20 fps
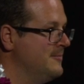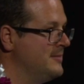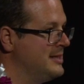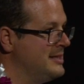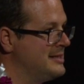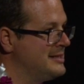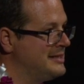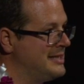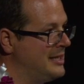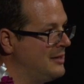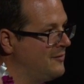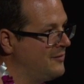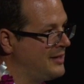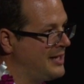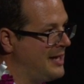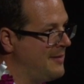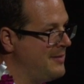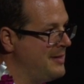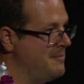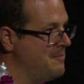instead of
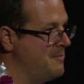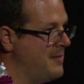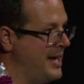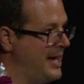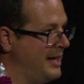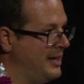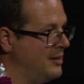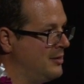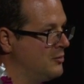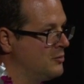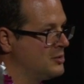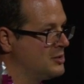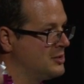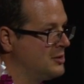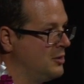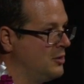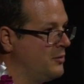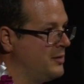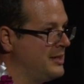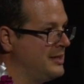coming back or
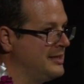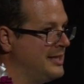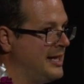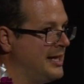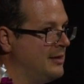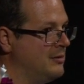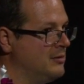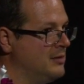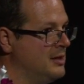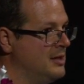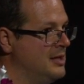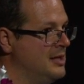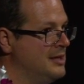slowing down,